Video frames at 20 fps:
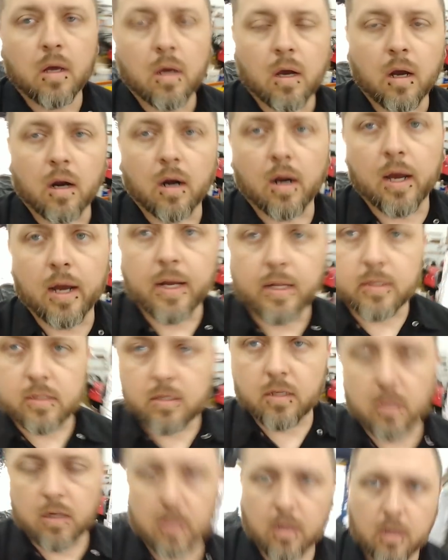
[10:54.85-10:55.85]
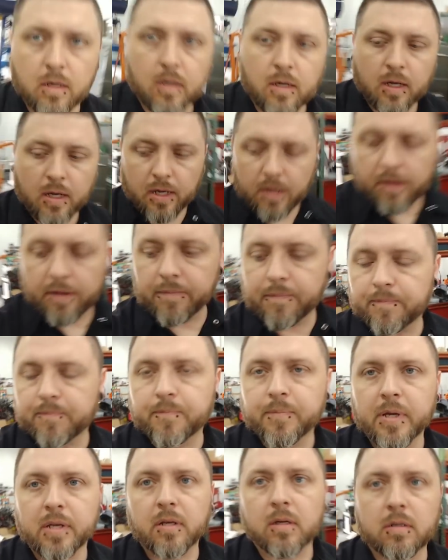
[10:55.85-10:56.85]
Alright, so
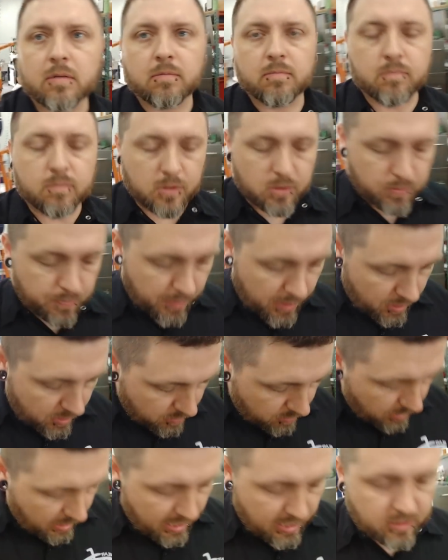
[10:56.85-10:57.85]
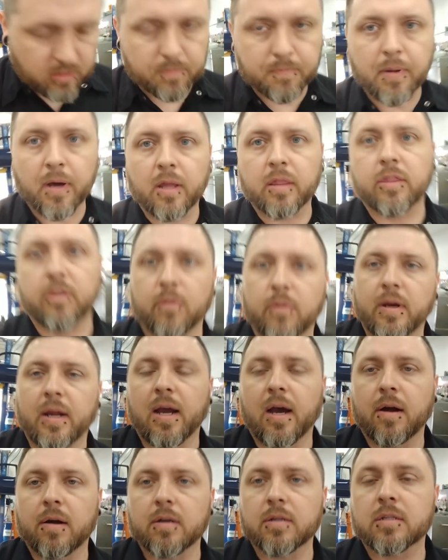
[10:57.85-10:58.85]
I've been spending the last about three
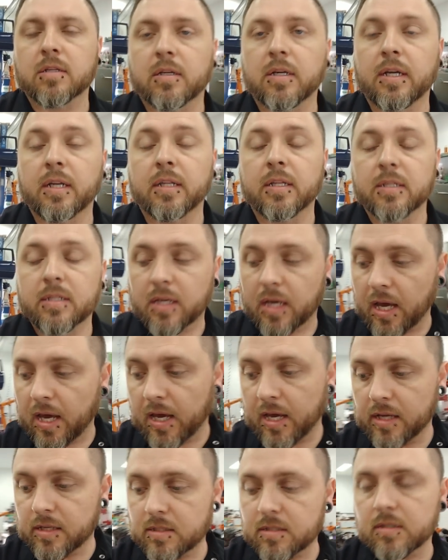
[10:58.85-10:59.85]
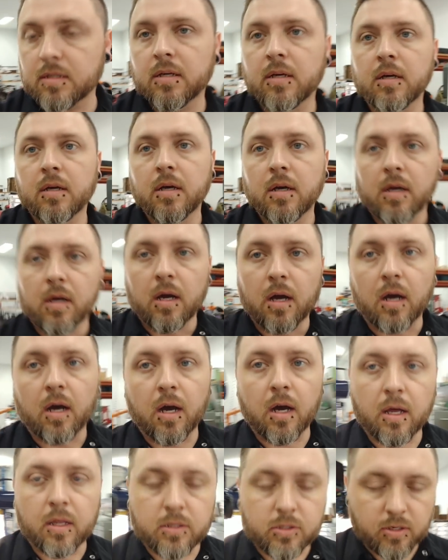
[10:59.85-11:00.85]
hours cleaning this case,
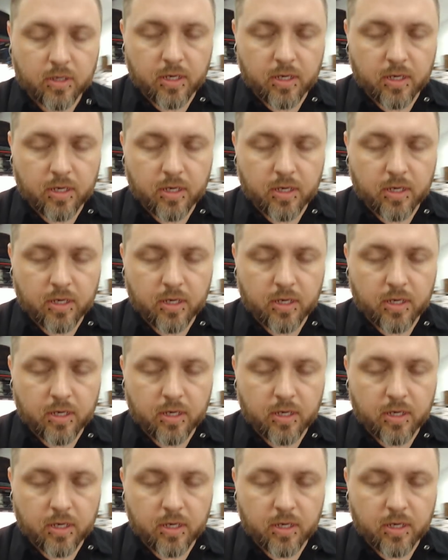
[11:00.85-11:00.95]
uh, this